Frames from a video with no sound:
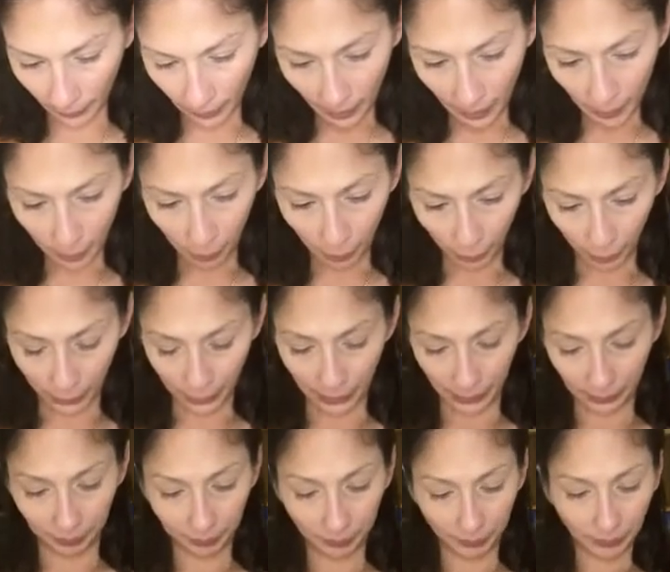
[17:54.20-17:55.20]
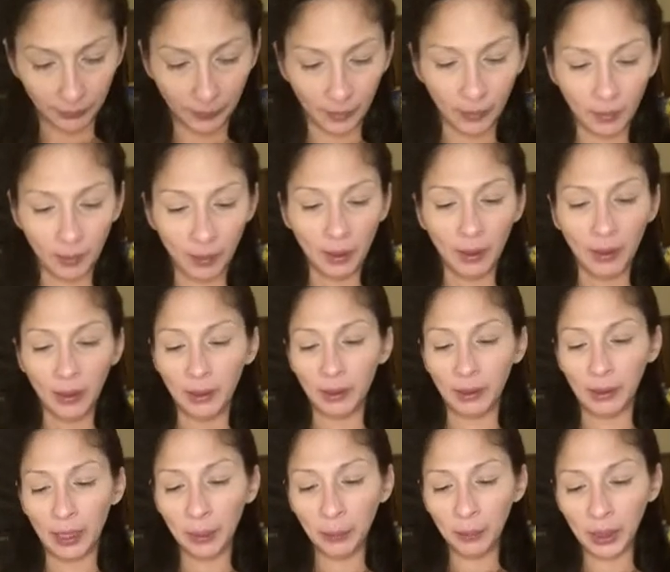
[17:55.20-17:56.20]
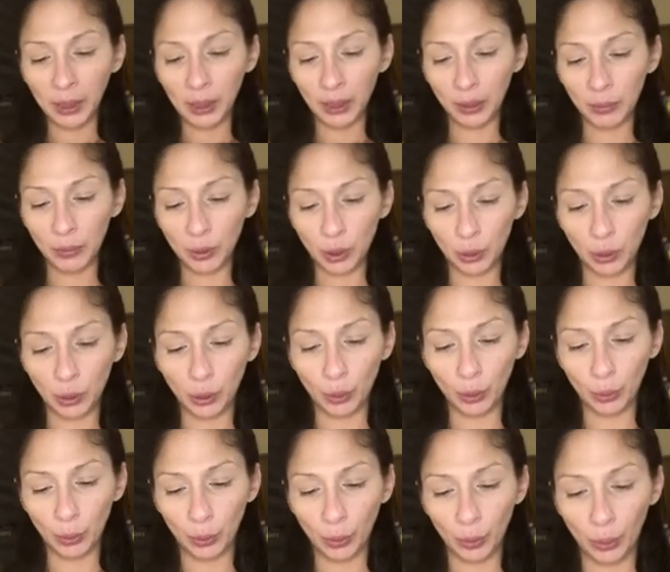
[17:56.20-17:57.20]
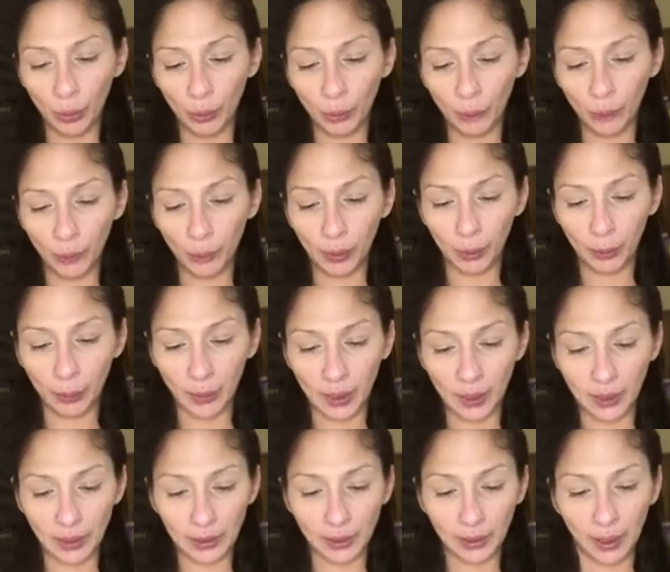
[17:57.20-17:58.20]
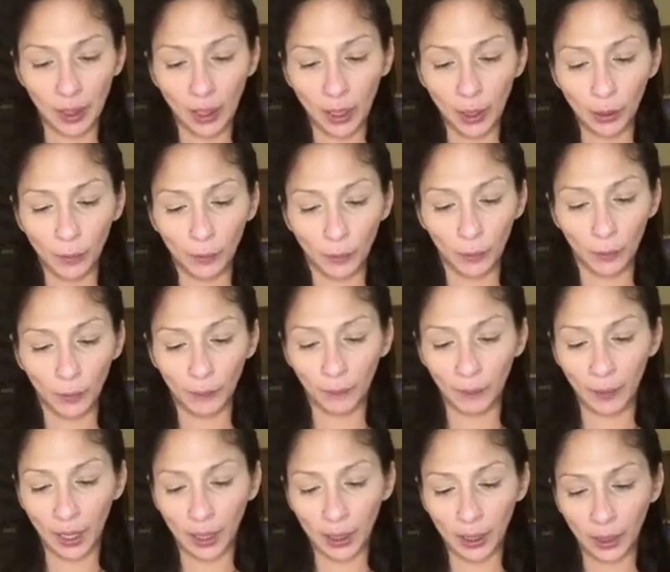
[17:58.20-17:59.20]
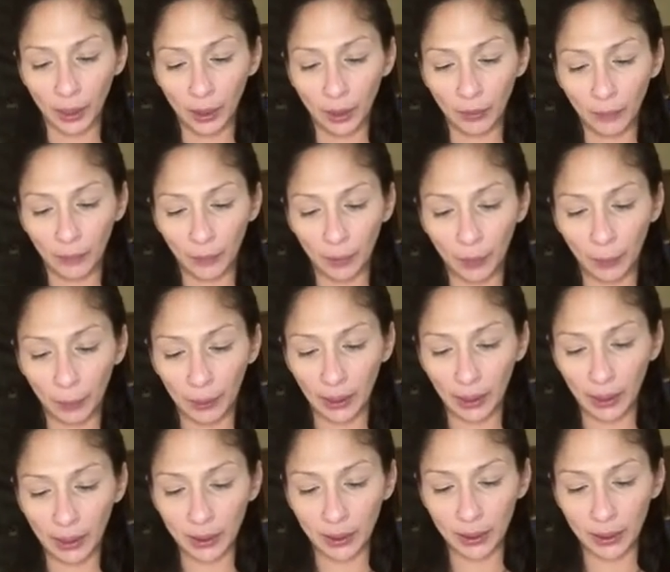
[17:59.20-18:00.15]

Bridget, let me come to you through the mist, through the fire, through the plants,